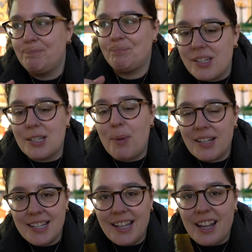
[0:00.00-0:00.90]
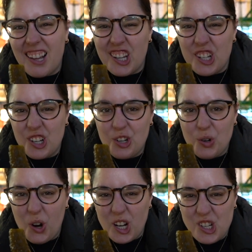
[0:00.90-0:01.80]
I was expecting like a good
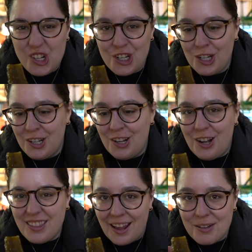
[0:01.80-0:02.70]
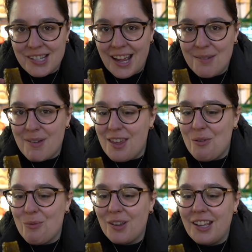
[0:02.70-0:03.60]
crunch on the outside, but
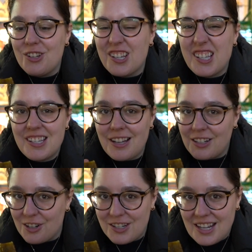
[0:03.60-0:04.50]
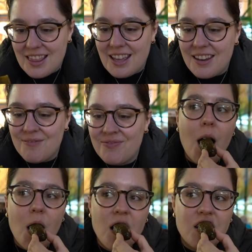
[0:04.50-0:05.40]
you really just sunk your teeth in,
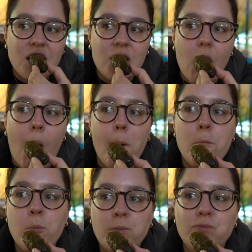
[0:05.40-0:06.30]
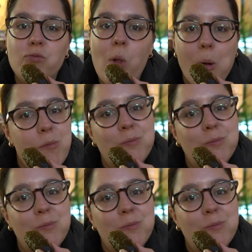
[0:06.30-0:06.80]
almost like a piece of taffy. Pretty good.